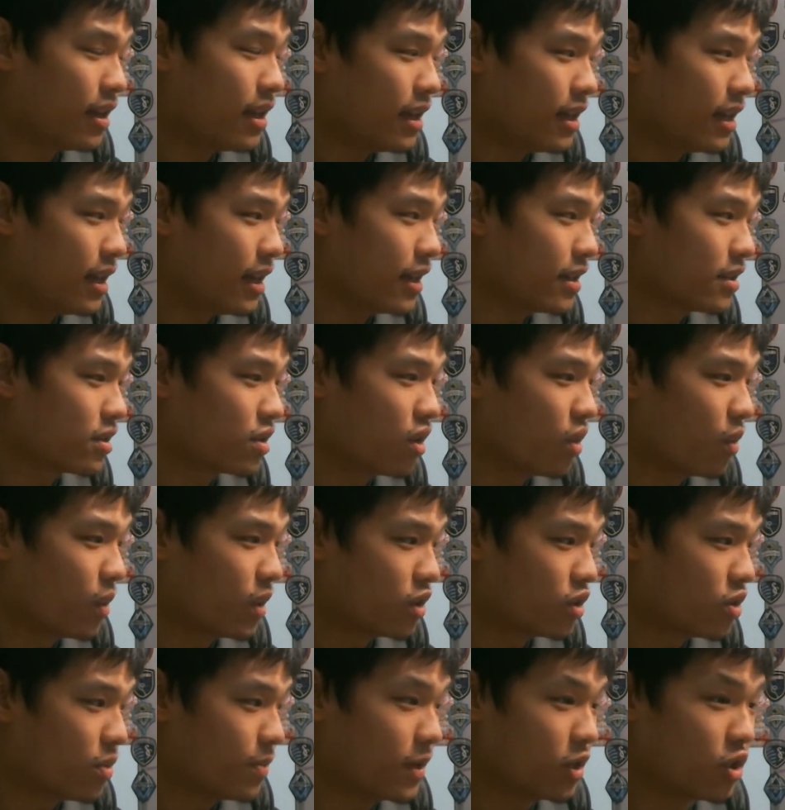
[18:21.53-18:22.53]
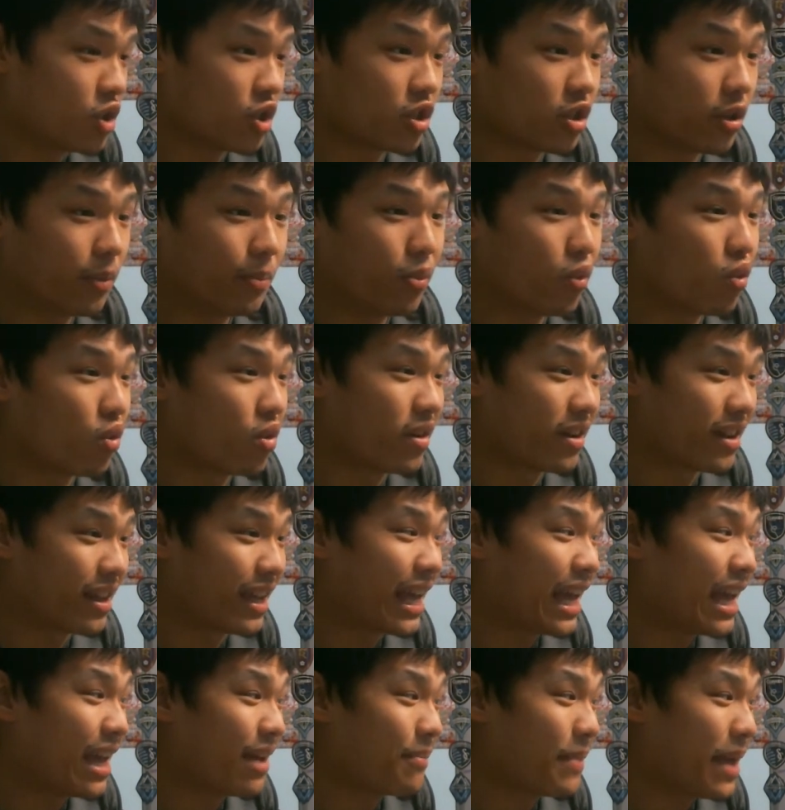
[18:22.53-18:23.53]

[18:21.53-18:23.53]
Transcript: is going to be just a boring game,